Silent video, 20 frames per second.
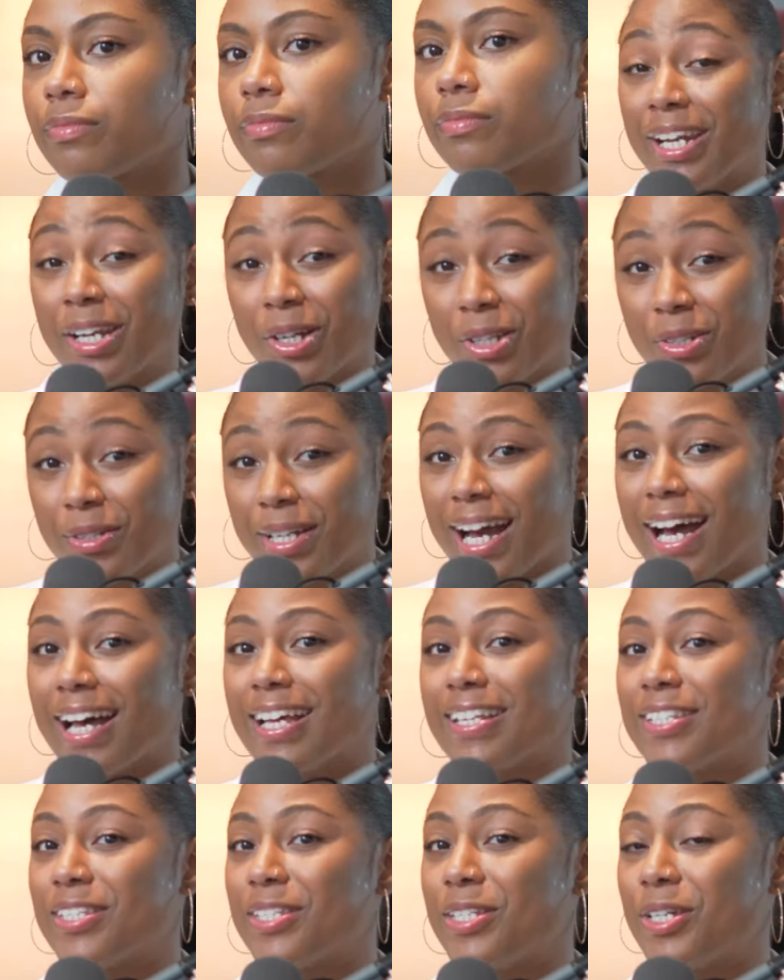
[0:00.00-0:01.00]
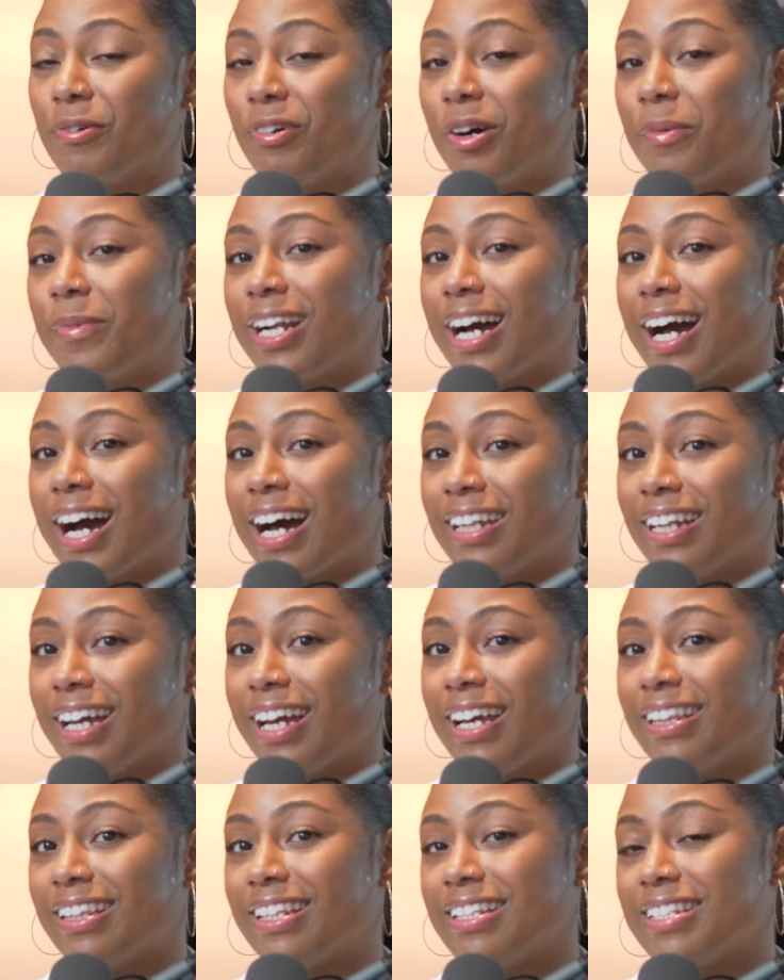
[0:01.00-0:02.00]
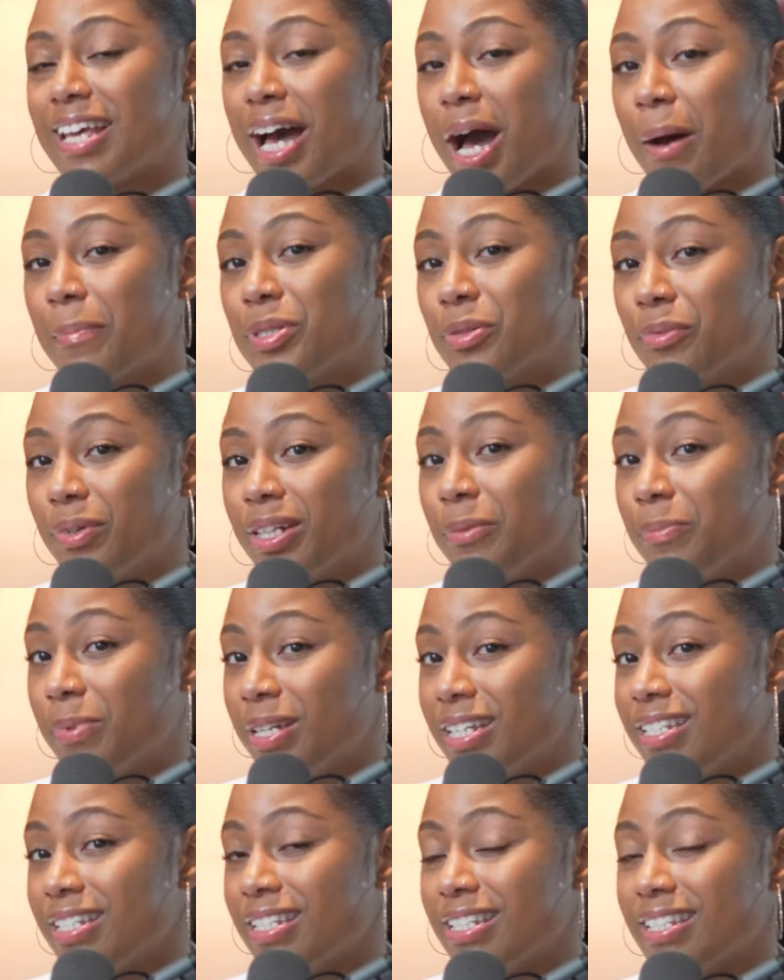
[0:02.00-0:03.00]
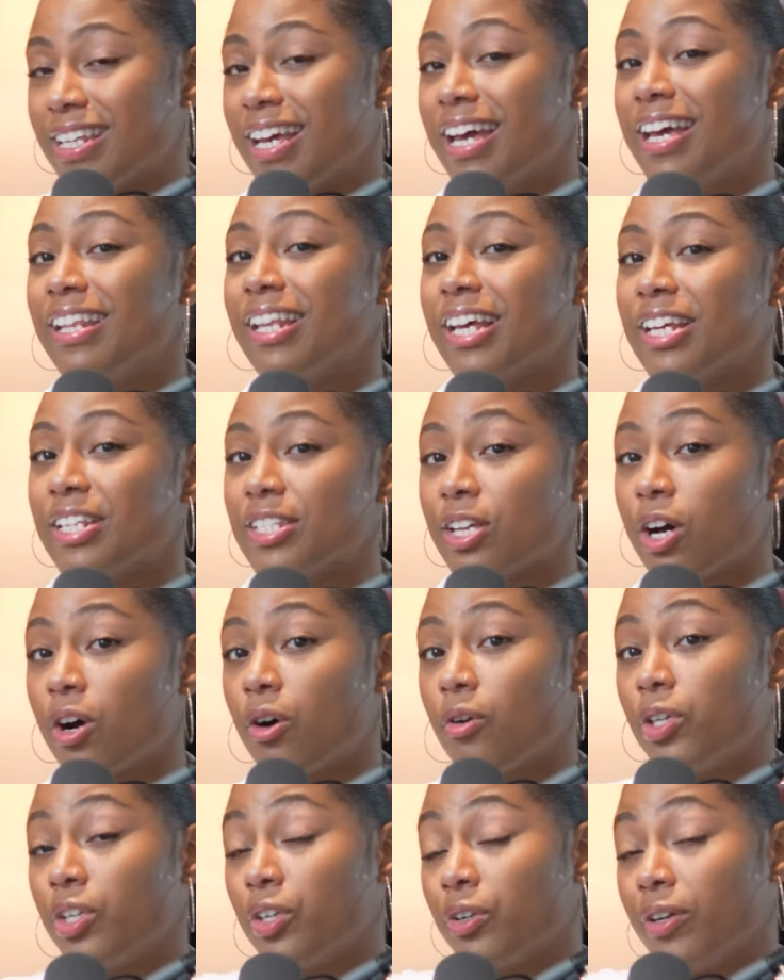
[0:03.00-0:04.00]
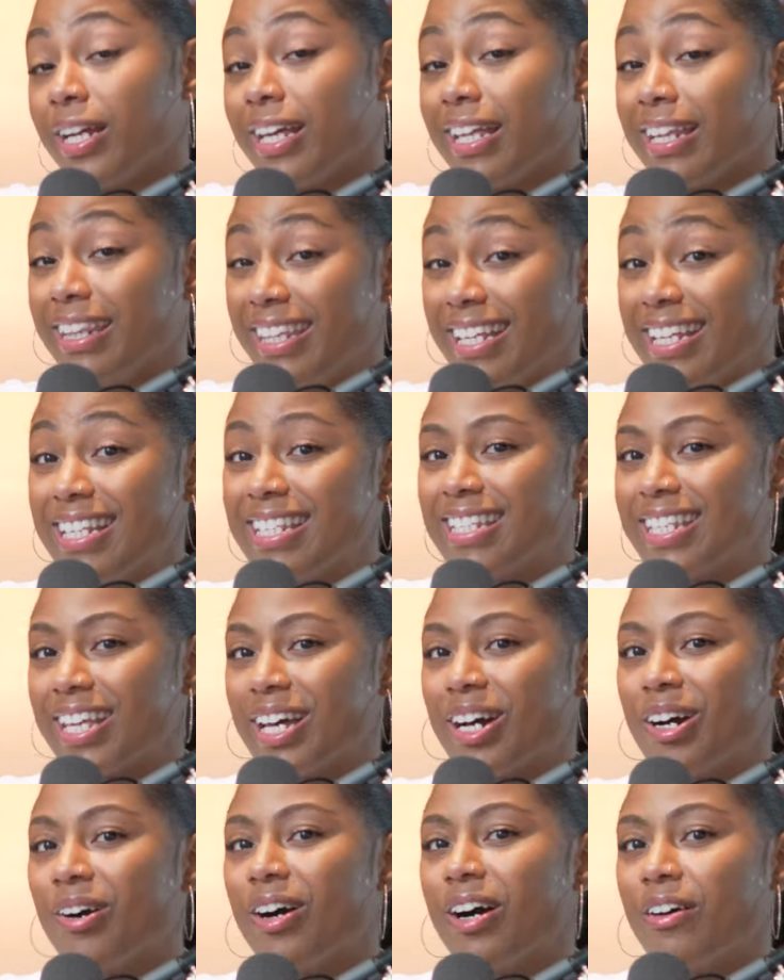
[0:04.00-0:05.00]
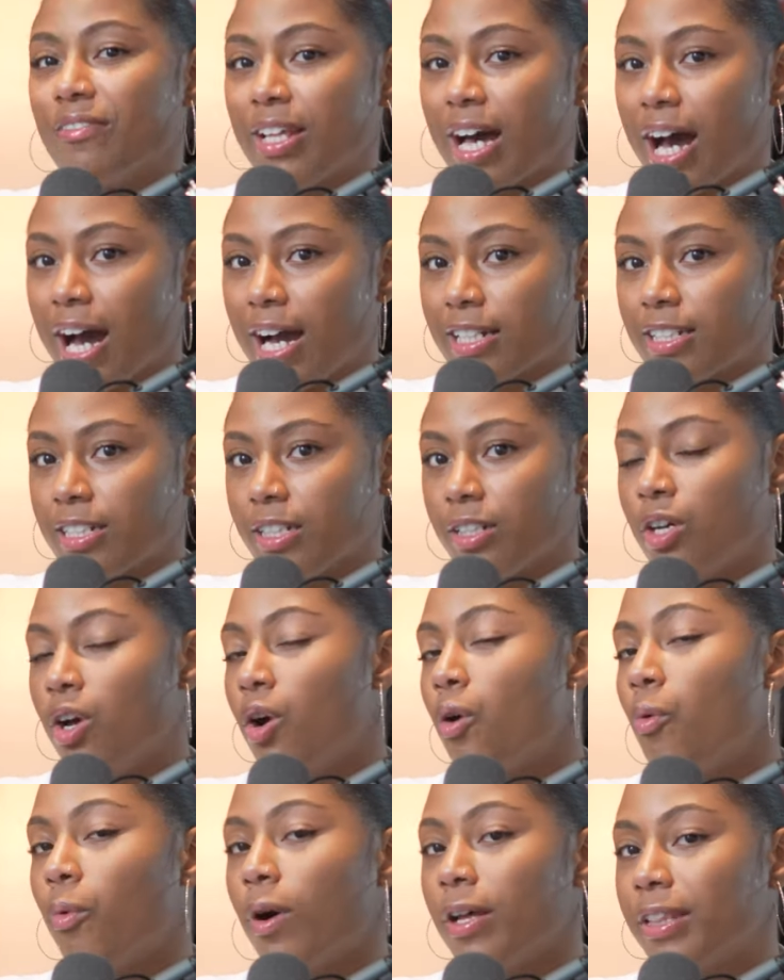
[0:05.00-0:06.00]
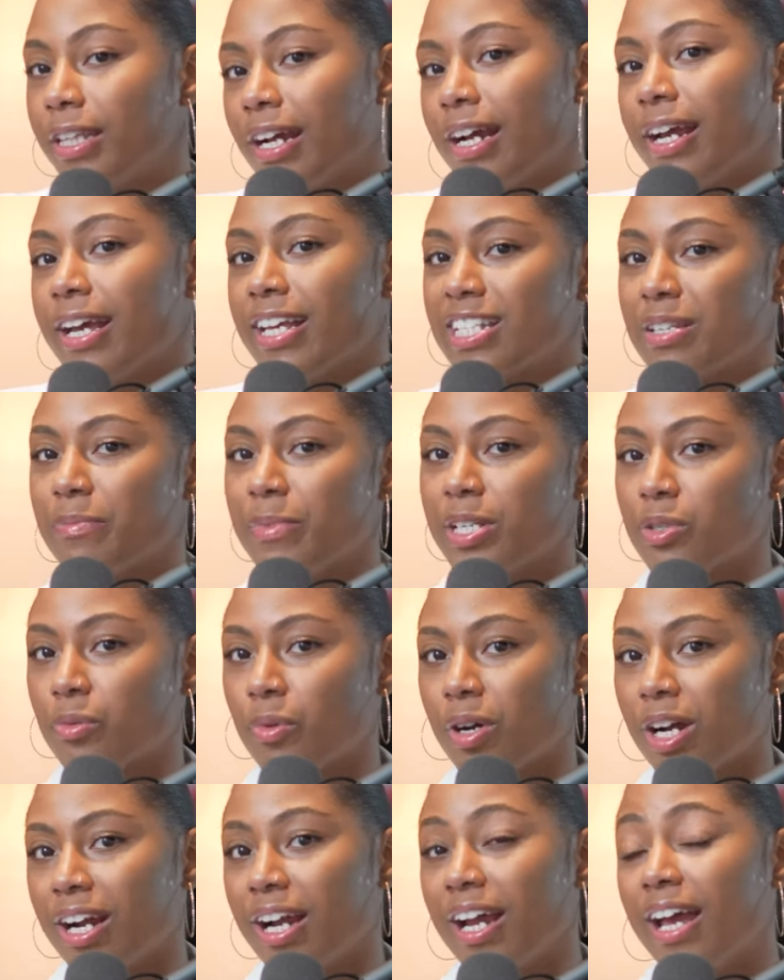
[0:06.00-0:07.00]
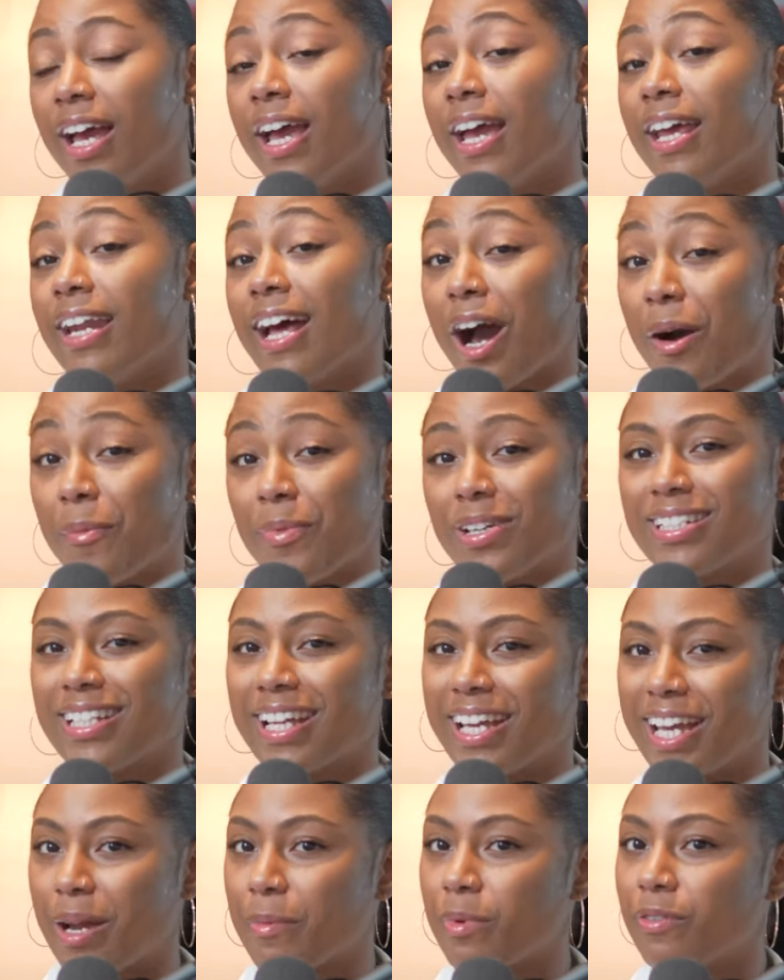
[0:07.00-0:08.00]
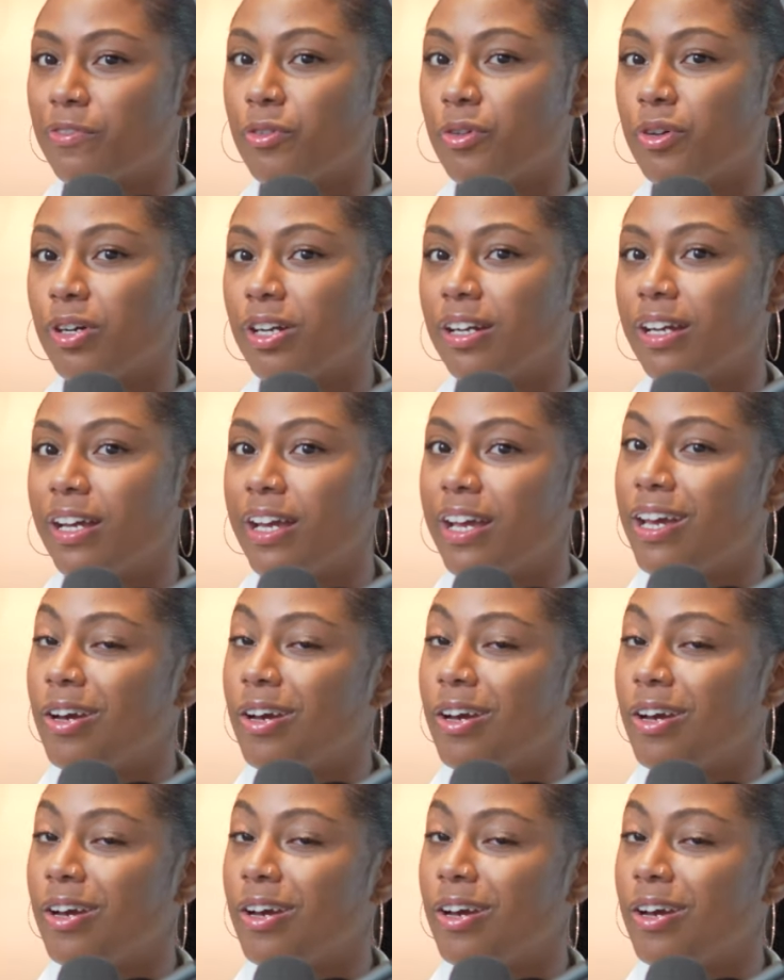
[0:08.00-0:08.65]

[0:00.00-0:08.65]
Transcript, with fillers: I know you guys still want me to highlight the top twenty pieces that sold during this sale of the auction, what their estimates were, and how much they hammered for.